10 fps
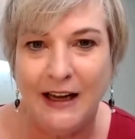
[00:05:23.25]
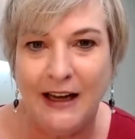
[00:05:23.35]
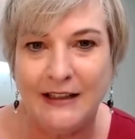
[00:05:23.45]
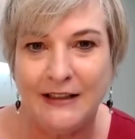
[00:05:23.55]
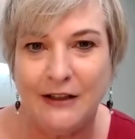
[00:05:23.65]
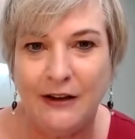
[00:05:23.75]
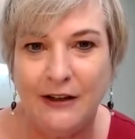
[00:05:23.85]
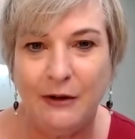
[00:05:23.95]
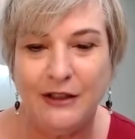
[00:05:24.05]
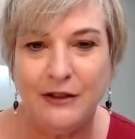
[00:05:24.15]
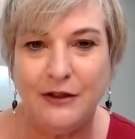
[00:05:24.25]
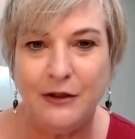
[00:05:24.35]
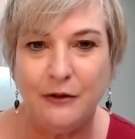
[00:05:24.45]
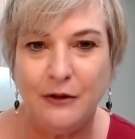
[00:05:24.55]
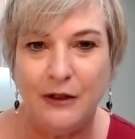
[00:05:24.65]
And so I want you
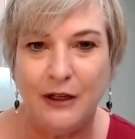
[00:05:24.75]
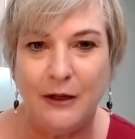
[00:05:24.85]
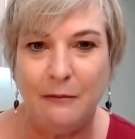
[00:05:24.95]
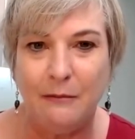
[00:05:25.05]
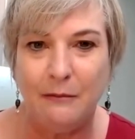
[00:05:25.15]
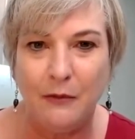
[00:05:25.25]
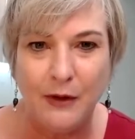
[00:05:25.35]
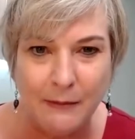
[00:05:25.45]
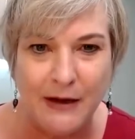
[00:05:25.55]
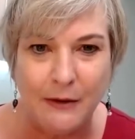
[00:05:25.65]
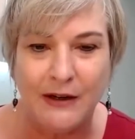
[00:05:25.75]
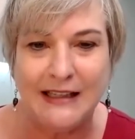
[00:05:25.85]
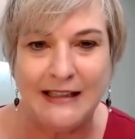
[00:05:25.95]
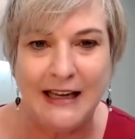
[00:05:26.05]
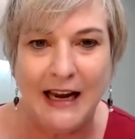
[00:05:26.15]
to um, hear me when I
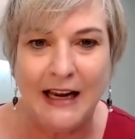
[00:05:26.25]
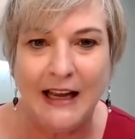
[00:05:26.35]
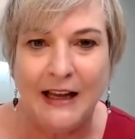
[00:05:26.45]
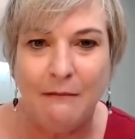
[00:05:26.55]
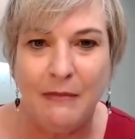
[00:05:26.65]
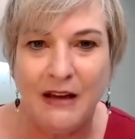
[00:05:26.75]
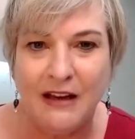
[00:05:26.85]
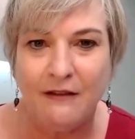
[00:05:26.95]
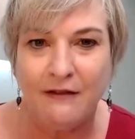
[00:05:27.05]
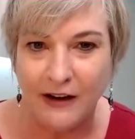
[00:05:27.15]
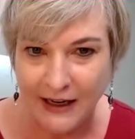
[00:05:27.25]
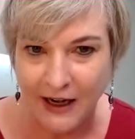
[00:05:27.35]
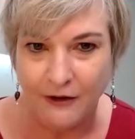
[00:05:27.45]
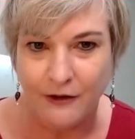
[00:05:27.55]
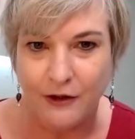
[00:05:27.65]
say, be very
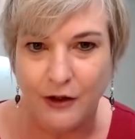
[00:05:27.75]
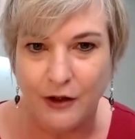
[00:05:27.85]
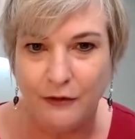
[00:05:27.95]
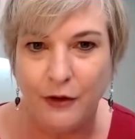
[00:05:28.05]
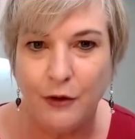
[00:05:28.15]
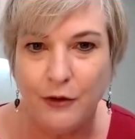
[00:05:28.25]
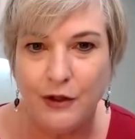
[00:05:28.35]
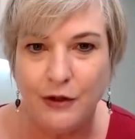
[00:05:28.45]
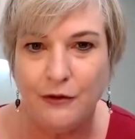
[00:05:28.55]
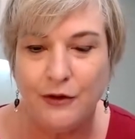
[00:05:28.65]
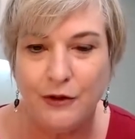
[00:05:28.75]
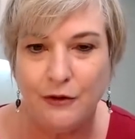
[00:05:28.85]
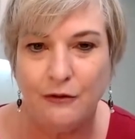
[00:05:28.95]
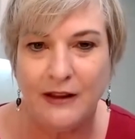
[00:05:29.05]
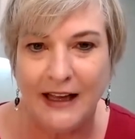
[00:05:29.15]
careful of who you
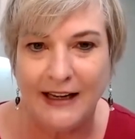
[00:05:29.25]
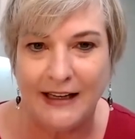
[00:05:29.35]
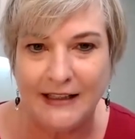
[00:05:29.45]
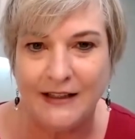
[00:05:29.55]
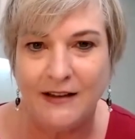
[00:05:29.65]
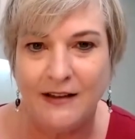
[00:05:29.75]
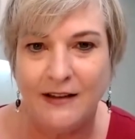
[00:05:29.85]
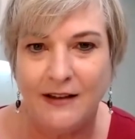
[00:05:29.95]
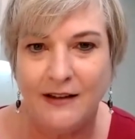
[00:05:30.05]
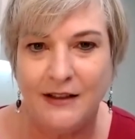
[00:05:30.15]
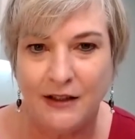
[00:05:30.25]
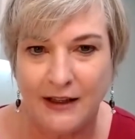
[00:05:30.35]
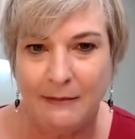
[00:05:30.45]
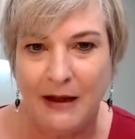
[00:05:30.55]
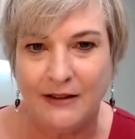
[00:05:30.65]
do let in to
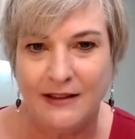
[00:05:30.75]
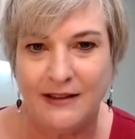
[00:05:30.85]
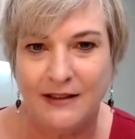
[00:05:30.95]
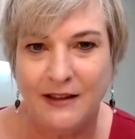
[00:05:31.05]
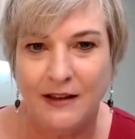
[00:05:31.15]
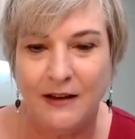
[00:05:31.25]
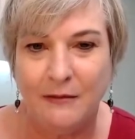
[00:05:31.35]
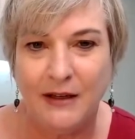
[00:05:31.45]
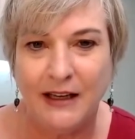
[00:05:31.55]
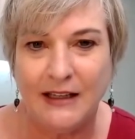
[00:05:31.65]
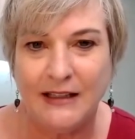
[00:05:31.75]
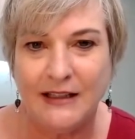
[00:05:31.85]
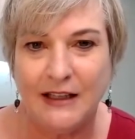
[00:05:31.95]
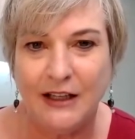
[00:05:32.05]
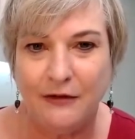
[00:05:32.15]
Clubhouse, because
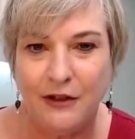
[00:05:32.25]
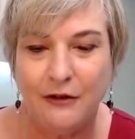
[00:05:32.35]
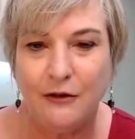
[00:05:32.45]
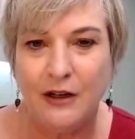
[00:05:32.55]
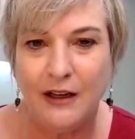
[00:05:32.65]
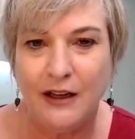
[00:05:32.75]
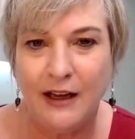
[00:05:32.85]
if you,